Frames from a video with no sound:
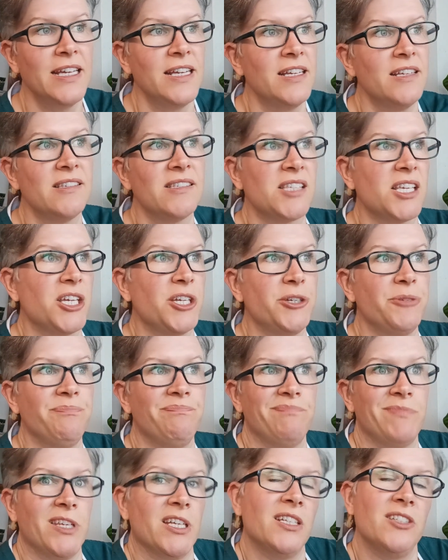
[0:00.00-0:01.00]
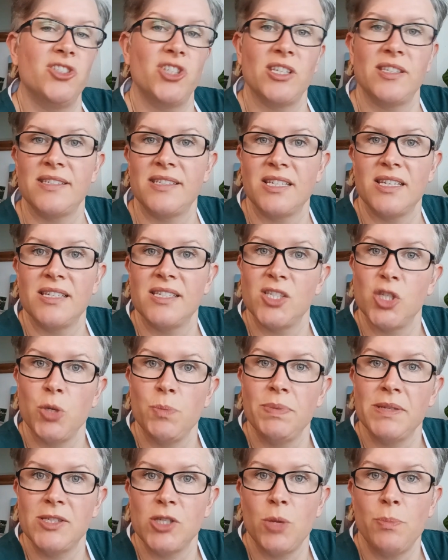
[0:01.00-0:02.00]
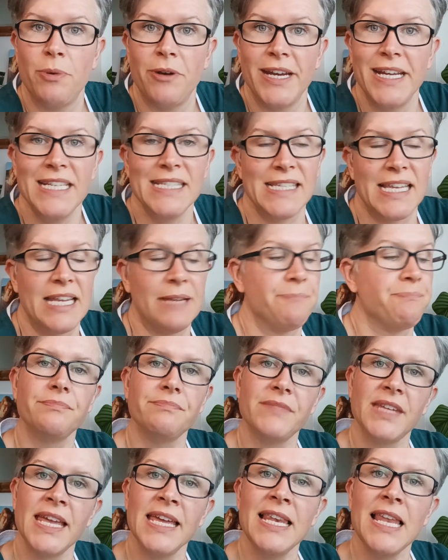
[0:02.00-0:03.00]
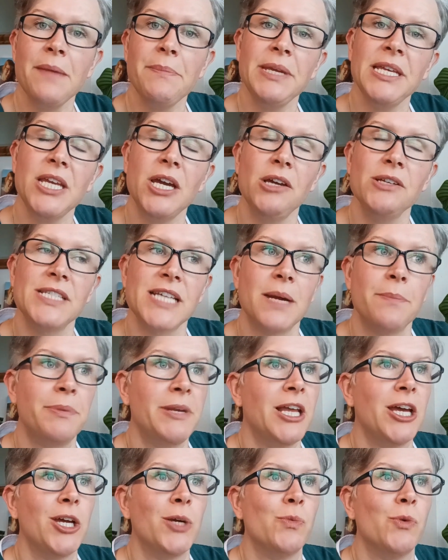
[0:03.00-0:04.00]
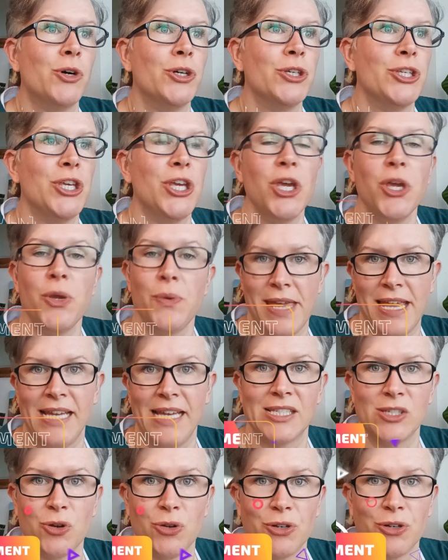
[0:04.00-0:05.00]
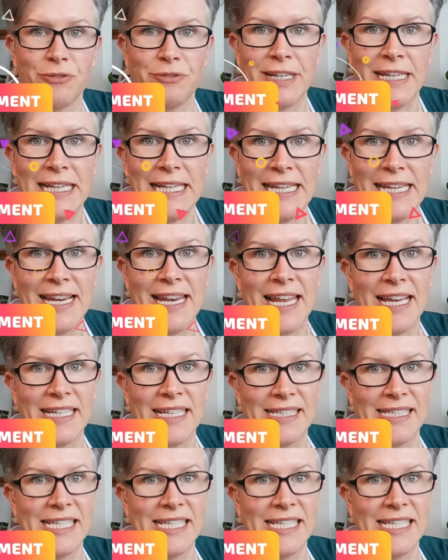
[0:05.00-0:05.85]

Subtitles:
So just super easy. Let me know down below what you eat on a really lazy